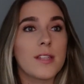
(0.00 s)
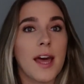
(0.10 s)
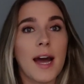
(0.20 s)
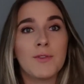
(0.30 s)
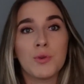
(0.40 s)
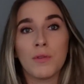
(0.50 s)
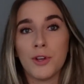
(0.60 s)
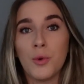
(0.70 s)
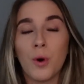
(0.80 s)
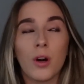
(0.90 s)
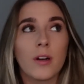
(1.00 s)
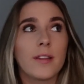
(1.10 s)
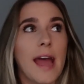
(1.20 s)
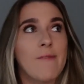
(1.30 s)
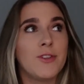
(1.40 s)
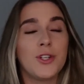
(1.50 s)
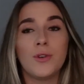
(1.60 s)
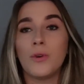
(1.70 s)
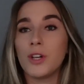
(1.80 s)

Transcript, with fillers: They have to review work. They have to do,